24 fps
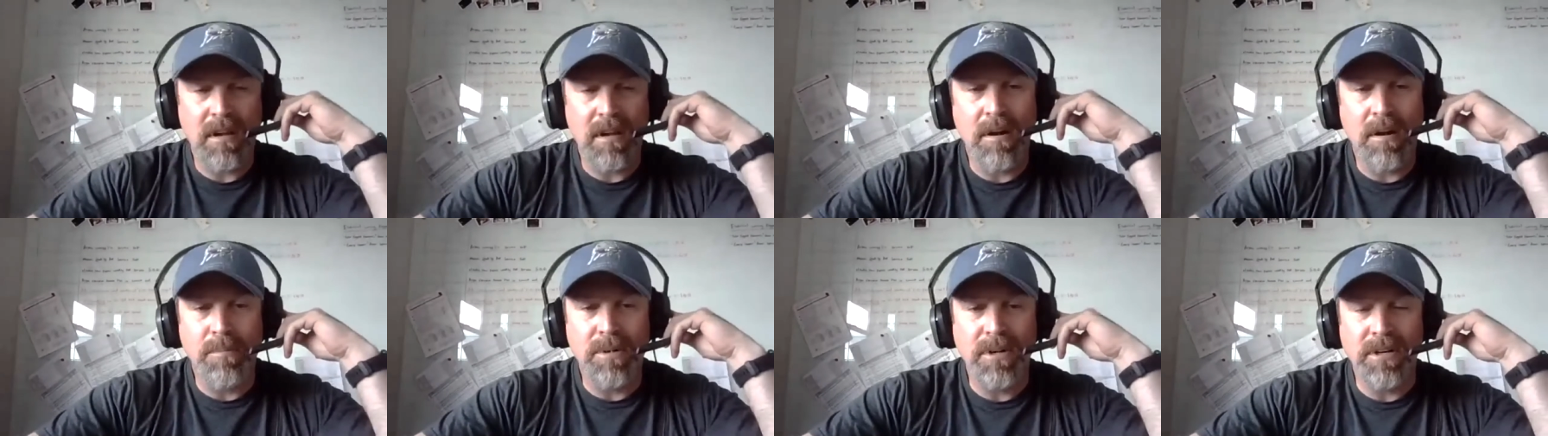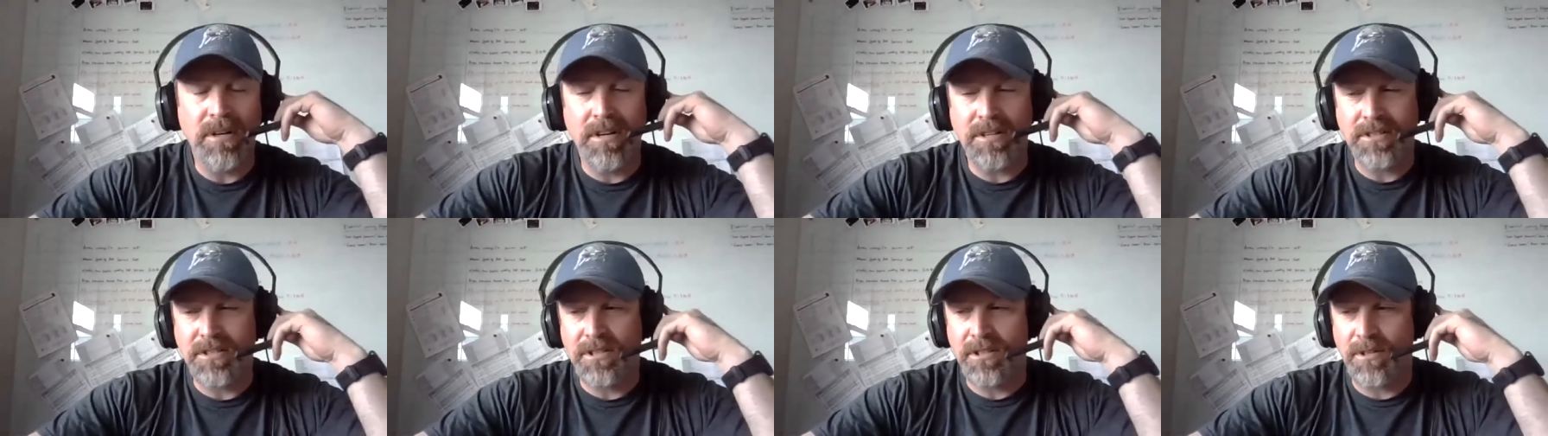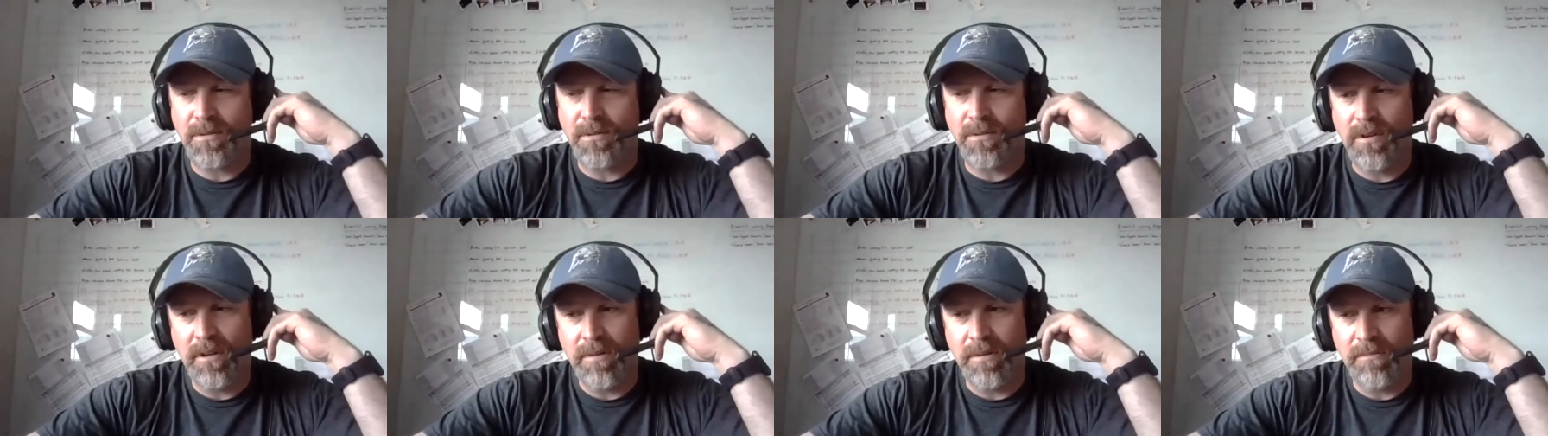our, production
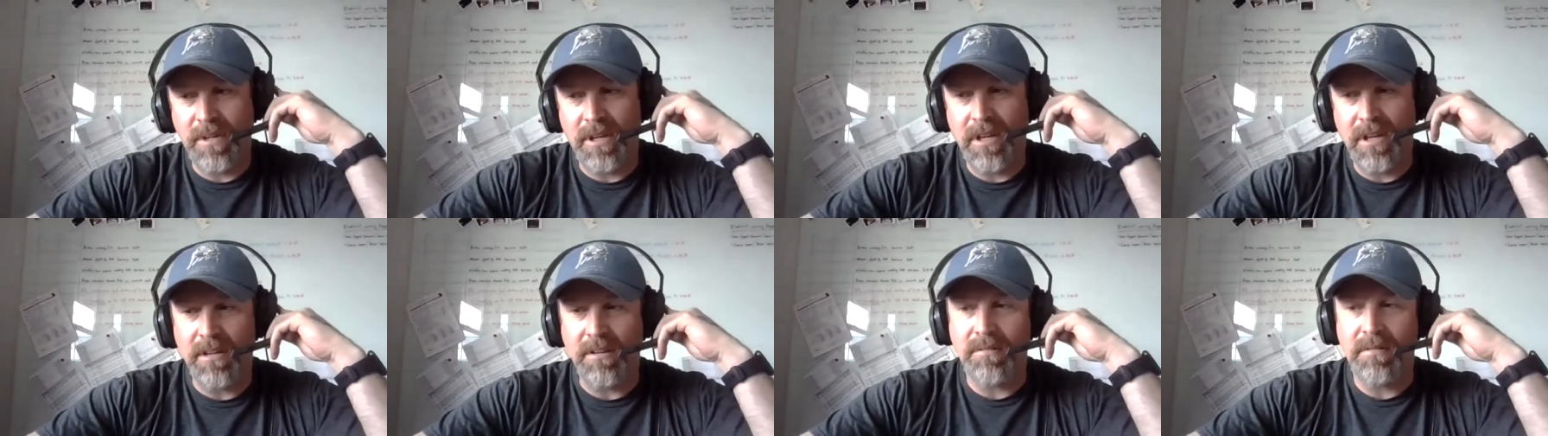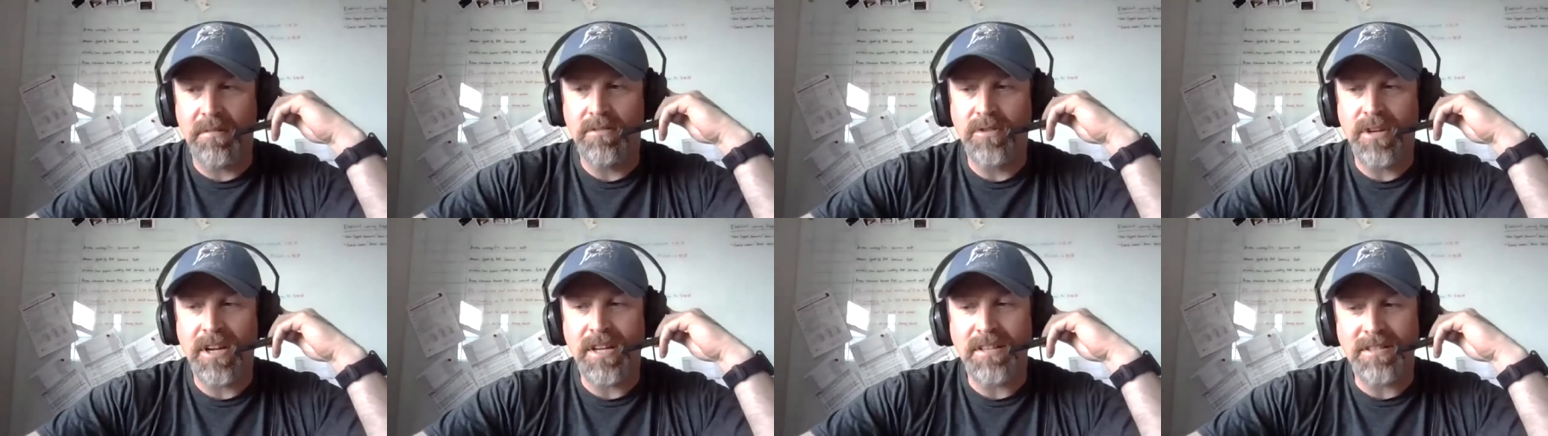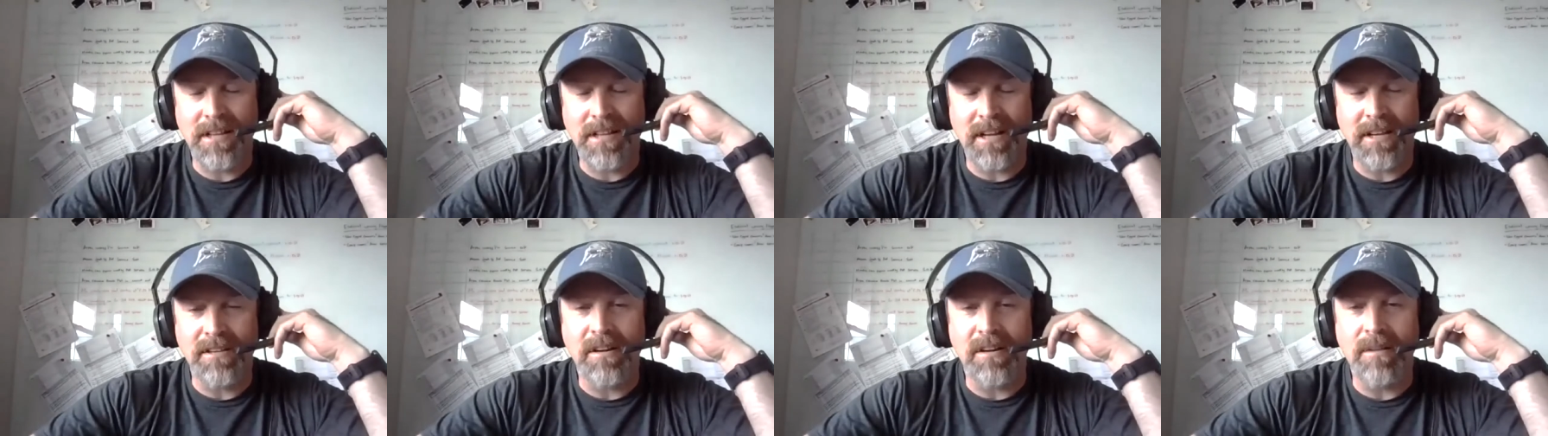equipment,
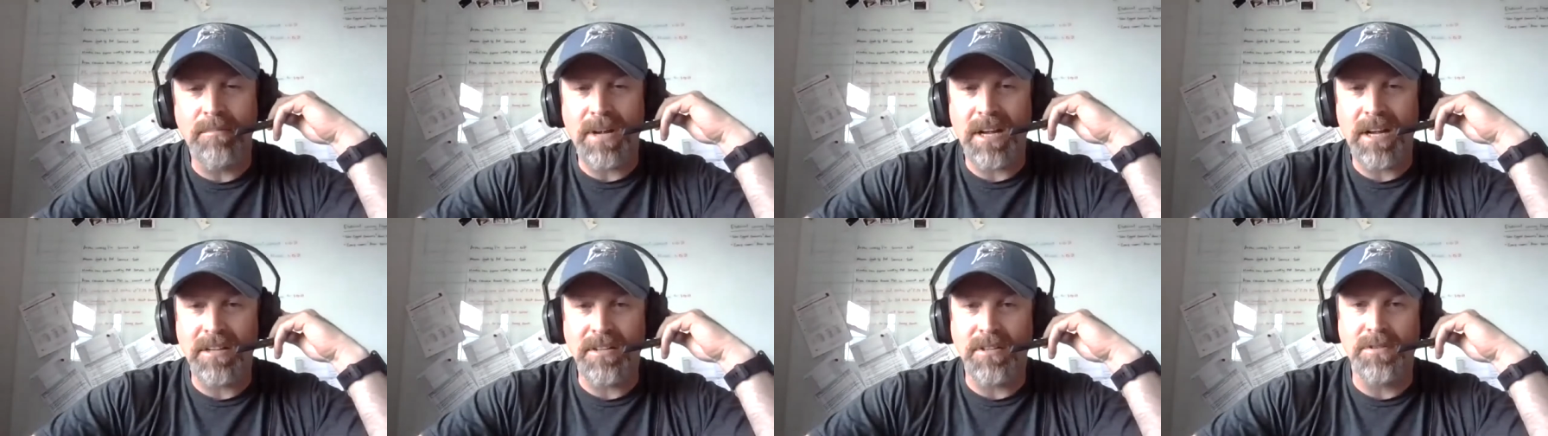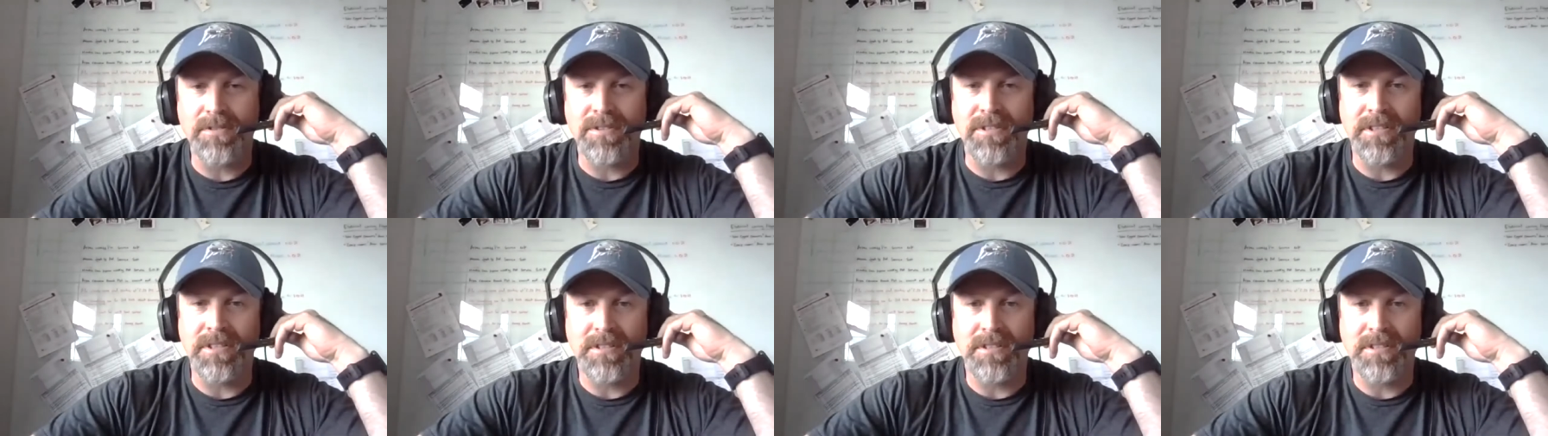translating our manuals